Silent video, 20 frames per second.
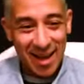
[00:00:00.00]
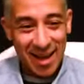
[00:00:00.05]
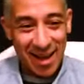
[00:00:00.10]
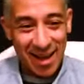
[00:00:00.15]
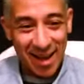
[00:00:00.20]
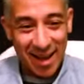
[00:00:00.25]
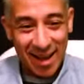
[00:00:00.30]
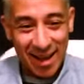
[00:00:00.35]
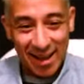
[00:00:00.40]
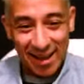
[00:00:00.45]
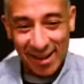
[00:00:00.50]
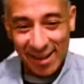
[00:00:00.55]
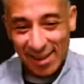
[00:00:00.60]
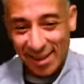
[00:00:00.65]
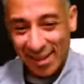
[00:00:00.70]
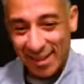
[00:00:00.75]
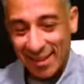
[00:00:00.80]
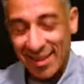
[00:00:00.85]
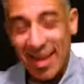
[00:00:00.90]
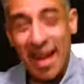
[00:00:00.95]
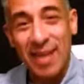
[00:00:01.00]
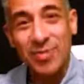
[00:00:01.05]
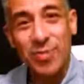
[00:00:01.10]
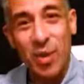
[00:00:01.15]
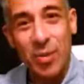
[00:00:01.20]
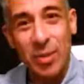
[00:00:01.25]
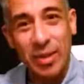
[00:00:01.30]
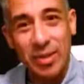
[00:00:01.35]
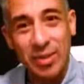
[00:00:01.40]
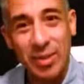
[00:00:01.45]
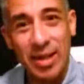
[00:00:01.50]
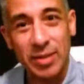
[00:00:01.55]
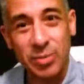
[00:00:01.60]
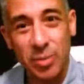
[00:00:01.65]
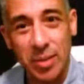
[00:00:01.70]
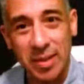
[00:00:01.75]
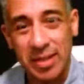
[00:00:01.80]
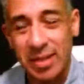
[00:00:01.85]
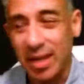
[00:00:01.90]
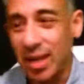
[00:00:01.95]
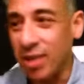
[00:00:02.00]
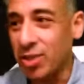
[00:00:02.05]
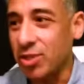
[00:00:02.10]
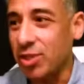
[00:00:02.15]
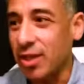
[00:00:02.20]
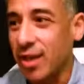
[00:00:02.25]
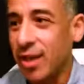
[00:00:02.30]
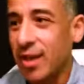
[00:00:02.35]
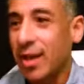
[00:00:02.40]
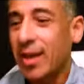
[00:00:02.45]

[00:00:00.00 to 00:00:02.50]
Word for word: uh, that's what we do, that's what we teach,